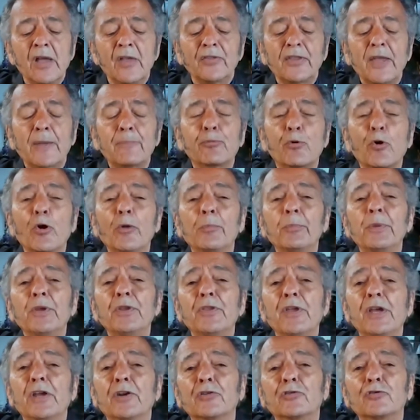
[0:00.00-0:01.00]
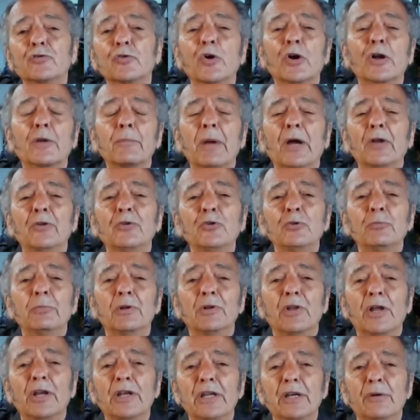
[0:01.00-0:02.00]
They brought me there to talk about New
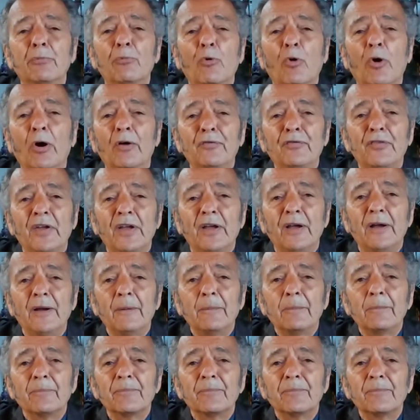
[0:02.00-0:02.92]
Millennium Warfare.